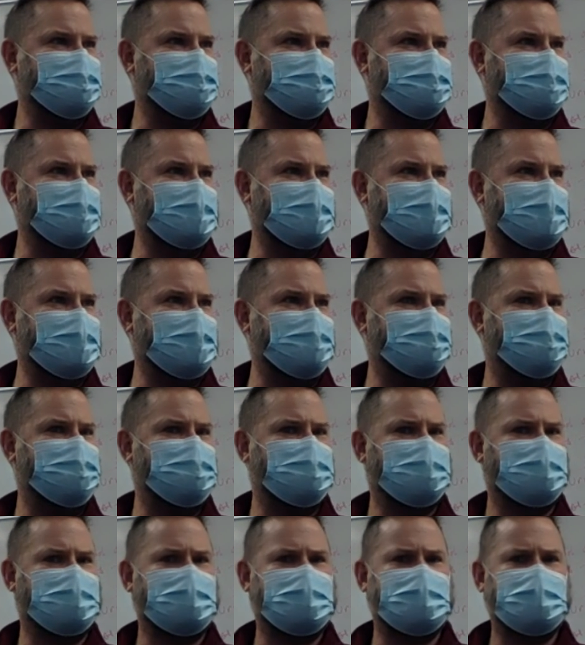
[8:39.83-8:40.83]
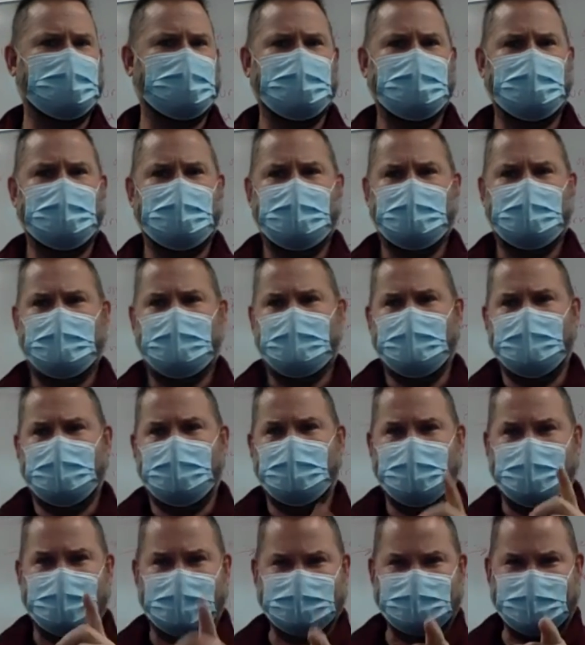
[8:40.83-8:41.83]
okay?
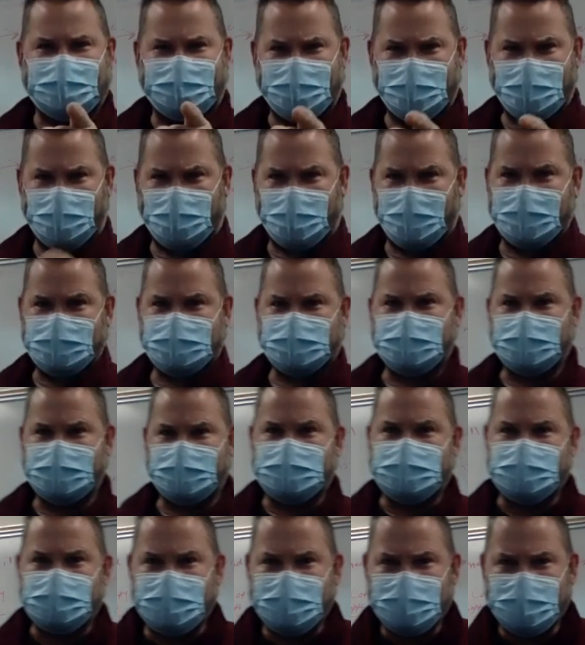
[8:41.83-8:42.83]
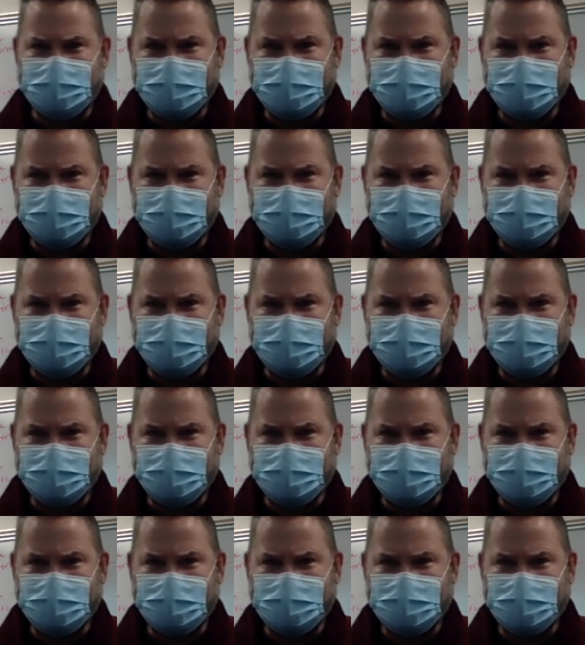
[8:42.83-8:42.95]
You guys have any questions?